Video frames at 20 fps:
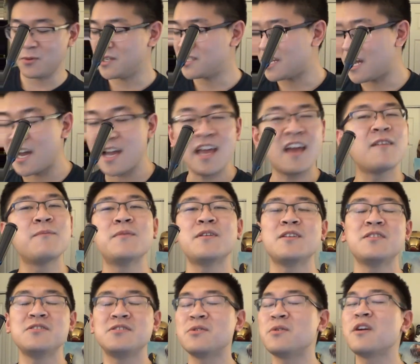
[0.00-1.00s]
which I have
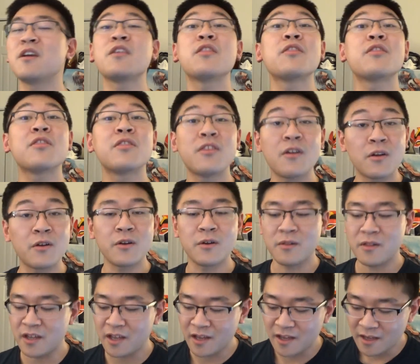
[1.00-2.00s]
been enjoying
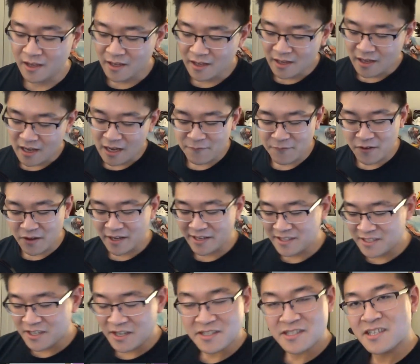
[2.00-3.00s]
thoroughly. I finally
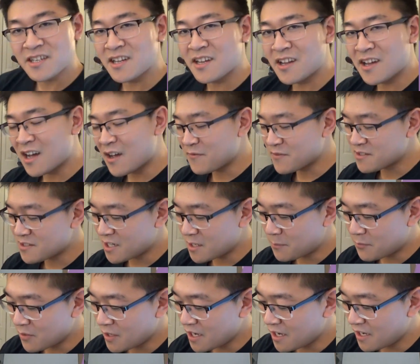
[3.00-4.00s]
dusted it off and
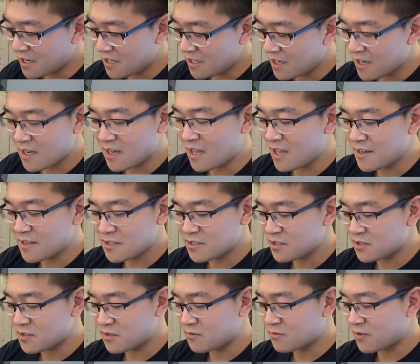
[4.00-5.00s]
started playing it again, and it's
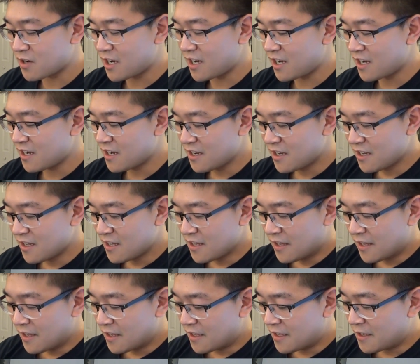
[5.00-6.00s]
just great.
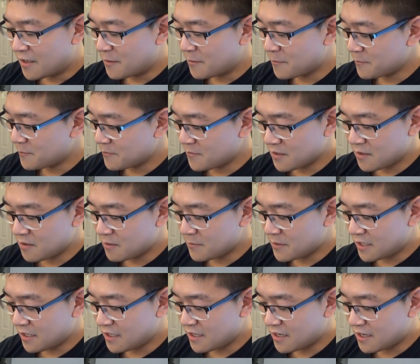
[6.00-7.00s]
Oh
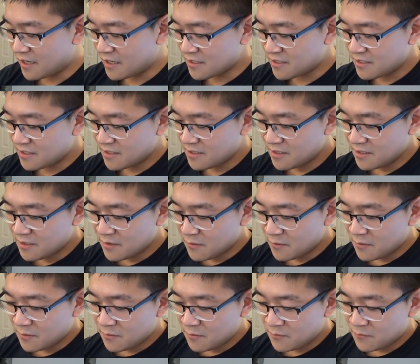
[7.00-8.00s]
my gosh.
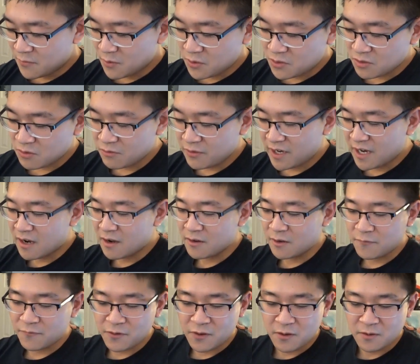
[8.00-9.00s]
Virtual
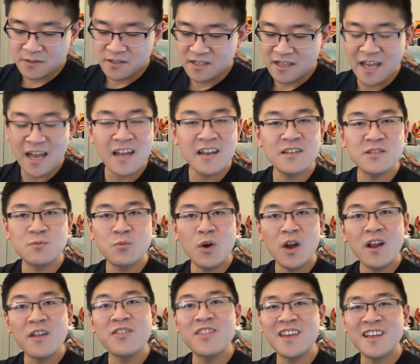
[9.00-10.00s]
reality, folks, that is
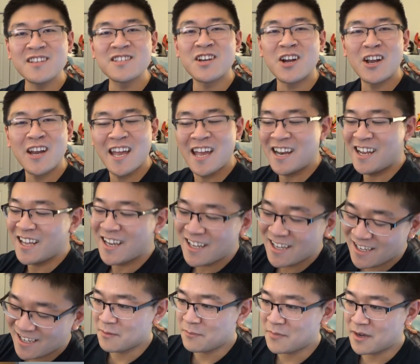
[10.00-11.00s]
where things are headed.
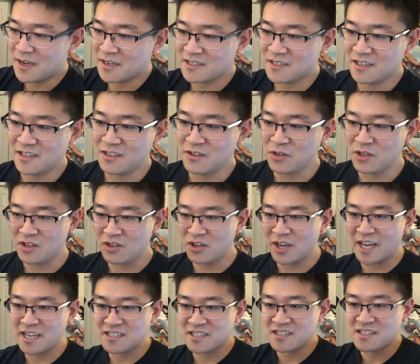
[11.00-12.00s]
Unboxing. You
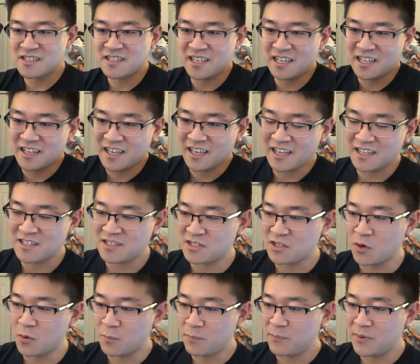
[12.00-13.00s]
guys can see, like, it's
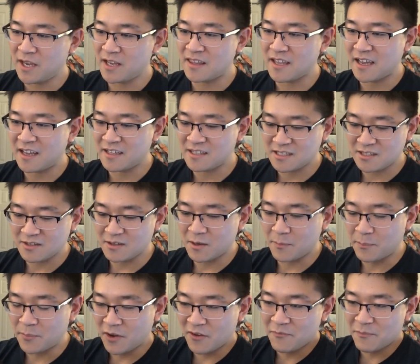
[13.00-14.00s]
so big that it's
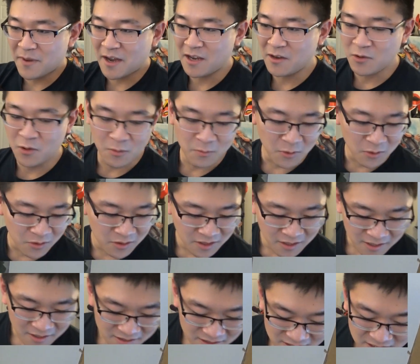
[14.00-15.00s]
above my normal
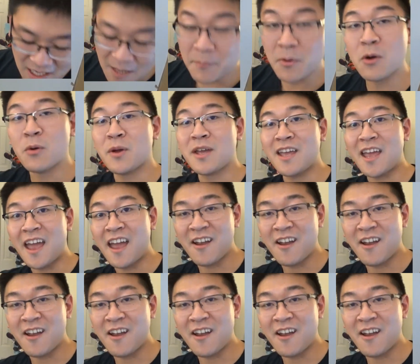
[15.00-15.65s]
demoing